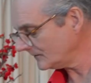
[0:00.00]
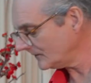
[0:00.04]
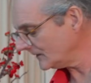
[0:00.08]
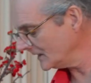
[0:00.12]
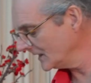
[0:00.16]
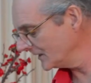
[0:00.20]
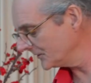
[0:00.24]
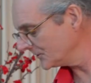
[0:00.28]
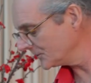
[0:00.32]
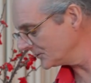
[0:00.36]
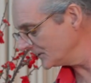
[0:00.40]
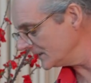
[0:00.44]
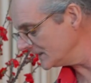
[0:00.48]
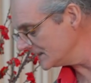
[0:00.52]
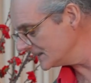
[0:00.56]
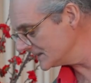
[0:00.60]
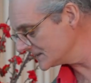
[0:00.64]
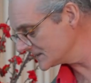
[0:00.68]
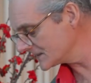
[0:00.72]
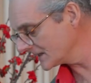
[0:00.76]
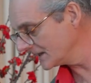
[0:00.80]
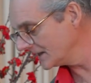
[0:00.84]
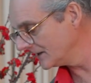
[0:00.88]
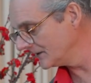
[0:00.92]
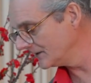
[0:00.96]
Now, 3
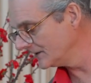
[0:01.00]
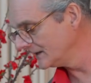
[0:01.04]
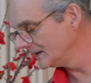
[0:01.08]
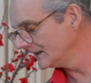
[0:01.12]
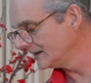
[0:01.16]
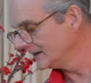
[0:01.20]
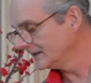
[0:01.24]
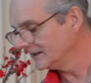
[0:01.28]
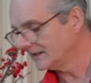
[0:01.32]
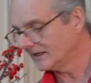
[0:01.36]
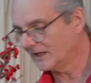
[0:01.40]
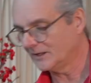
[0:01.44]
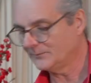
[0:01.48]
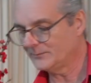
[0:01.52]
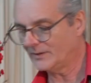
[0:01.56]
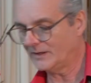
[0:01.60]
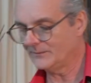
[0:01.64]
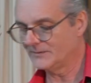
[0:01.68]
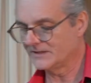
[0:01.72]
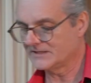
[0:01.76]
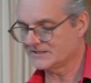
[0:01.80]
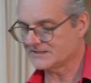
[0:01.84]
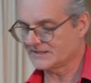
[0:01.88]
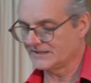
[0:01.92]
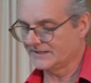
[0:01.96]
years ago, I
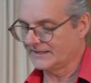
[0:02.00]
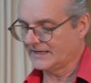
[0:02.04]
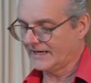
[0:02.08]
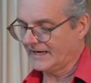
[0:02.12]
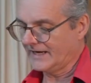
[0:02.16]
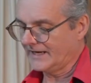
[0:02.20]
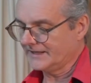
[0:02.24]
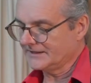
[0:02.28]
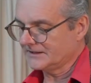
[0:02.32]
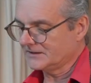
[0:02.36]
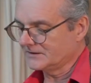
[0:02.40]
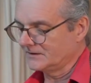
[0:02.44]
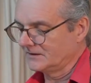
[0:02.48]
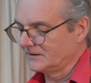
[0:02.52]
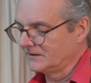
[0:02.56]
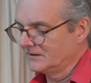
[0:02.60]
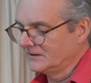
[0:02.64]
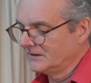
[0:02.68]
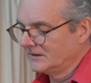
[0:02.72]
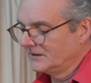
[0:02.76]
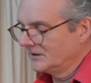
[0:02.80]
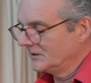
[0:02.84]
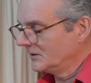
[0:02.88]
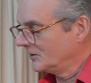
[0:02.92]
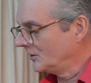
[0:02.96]
published an
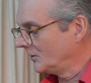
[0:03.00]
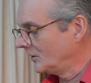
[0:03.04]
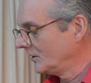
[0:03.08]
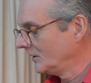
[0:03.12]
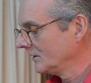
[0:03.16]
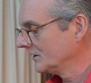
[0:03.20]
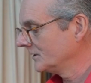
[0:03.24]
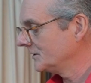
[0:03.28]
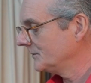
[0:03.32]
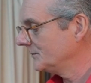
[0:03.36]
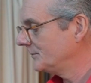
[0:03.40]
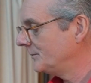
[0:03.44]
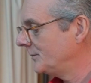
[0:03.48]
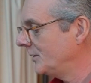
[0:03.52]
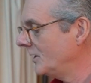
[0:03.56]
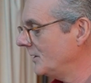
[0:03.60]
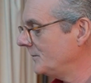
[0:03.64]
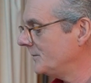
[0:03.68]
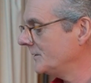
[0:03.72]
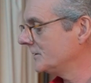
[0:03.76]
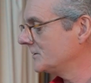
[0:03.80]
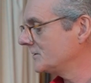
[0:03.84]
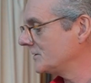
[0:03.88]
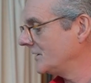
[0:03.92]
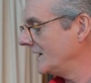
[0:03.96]
article called
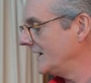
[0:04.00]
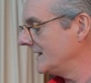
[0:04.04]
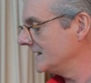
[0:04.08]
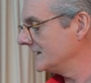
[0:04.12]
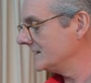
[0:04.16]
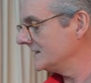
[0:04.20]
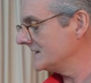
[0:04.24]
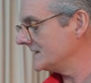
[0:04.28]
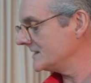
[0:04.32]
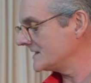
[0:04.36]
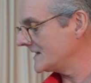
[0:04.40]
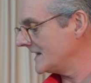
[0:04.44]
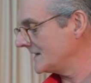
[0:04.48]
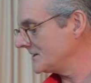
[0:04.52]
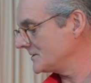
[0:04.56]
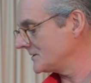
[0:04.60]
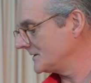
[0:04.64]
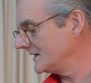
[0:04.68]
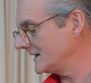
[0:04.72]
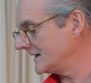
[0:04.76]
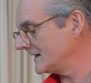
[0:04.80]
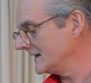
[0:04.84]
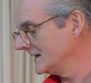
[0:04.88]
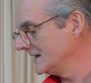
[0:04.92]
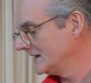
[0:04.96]

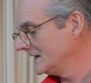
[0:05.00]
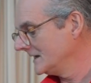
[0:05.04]
Perpetrator-Centric